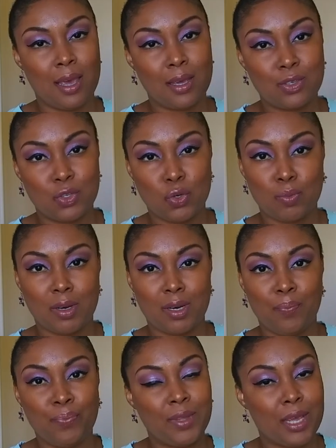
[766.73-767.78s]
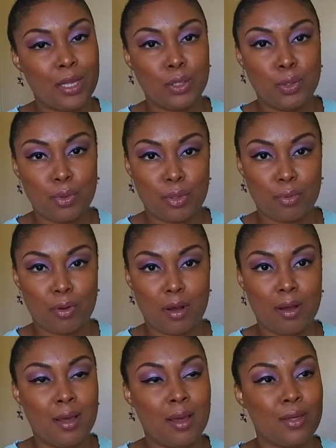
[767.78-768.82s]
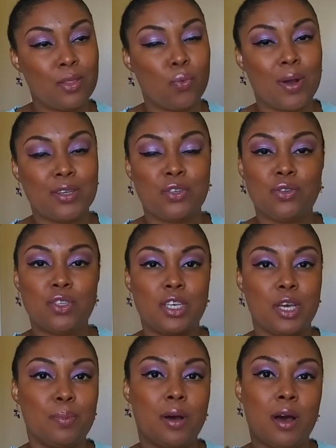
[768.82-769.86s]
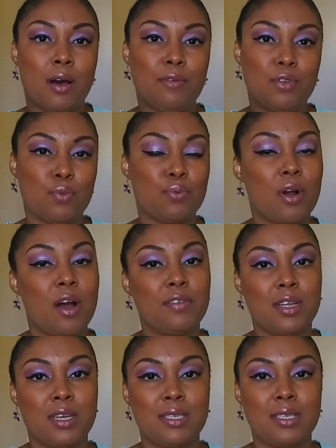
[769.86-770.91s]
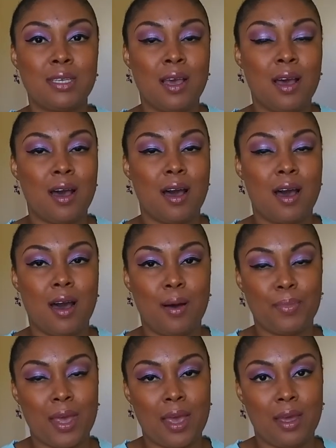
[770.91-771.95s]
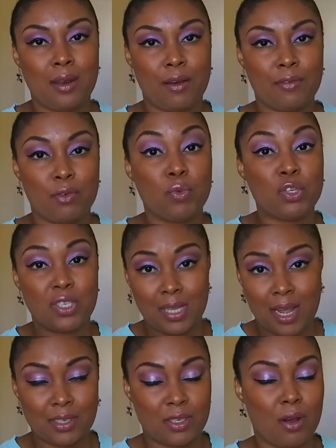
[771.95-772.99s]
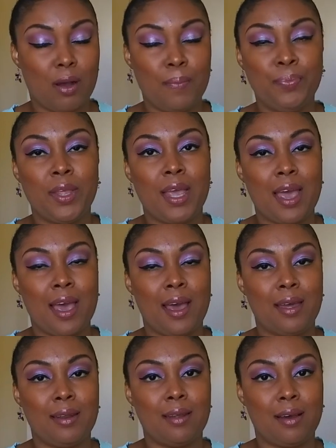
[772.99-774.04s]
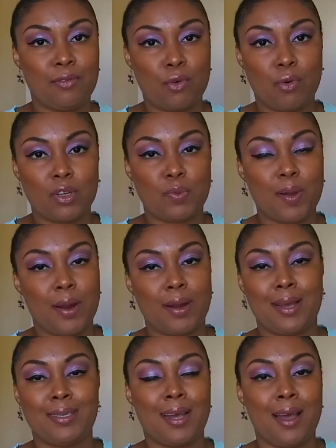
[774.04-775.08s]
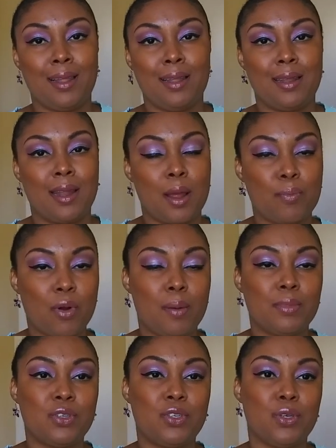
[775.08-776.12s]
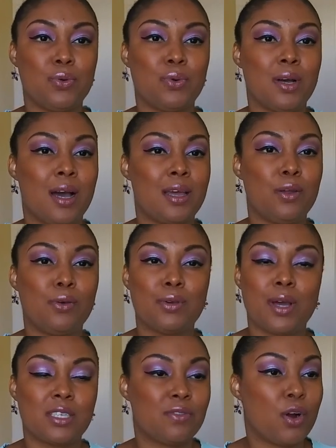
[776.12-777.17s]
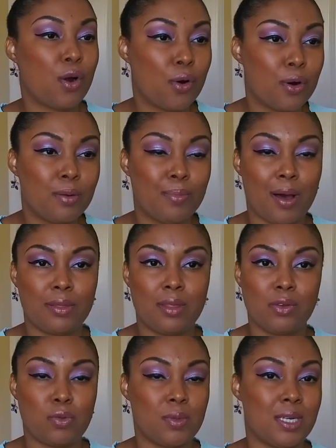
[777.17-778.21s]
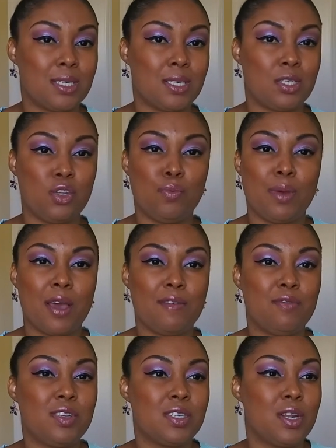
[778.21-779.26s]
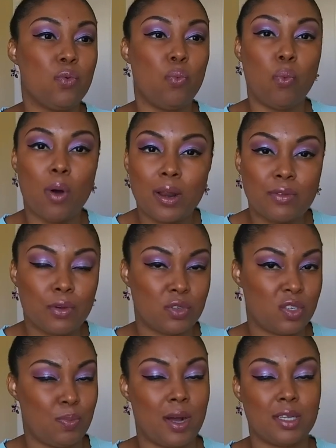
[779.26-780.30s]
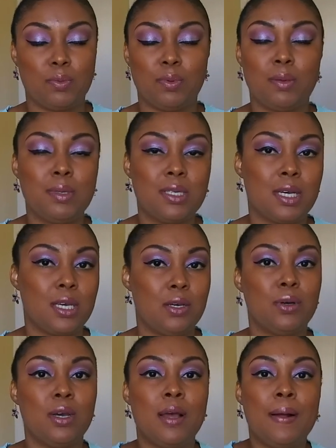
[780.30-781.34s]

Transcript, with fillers: exuma eleuthera the western tip of new providence um, and of which is nassau and of course paradise island and i promise you i know you guys have heard about those places and you may have visited one of those spots but let me tell you